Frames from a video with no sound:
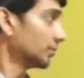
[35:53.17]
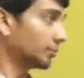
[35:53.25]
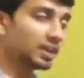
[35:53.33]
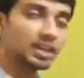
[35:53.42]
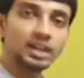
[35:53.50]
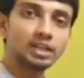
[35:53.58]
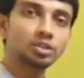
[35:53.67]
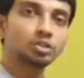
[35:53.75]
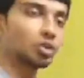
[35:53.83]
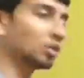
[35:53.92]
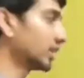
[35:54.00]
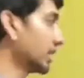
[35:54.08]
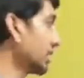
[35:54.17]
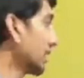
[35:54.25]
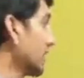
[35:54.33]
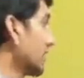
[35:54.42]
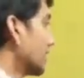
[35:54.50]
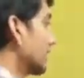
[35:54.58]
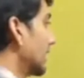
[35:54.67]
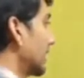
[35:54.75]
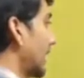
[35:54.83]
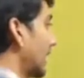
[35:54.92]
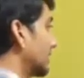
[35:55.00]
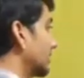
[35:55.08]
We need to show that
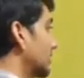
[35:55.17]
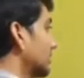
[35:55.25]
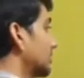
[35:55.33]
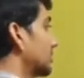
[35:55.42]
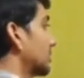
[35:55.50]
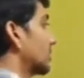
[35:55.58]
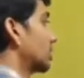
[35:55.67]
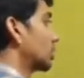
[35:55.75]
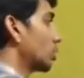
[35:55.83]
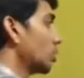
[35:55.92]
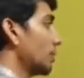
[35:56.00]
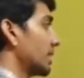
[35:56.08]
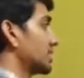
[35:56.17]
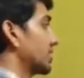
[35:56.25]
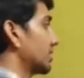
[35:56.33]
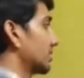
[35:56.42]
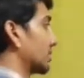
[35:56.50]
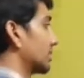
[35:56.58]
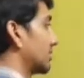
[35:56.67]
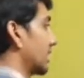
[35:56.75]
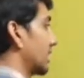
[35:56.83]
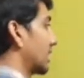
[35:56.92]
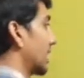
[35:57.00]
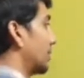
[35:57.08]
there exist two measures,
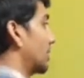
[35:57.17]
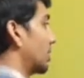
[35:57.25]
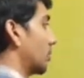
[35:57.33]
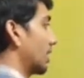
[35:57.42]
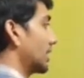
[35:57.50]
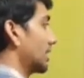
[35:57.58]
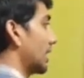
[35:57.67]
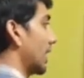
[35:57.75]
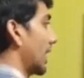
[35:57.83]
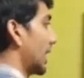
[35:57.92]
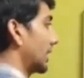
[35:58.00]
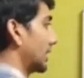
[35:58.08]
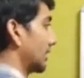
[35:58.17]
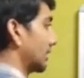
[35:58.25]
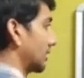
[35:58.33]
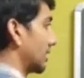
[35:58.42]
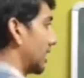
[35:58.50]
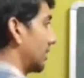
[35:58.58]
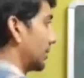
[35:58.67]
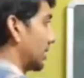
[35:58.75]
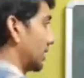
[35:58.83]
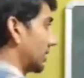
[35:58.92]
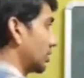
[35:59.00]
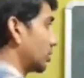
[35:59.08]
say gamma 1 and
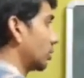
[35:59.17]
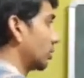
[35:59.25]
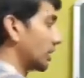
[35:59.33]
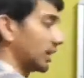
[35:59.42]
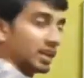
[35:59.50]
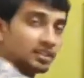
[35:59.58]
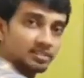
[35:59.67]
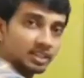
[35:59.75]
gamma 2, in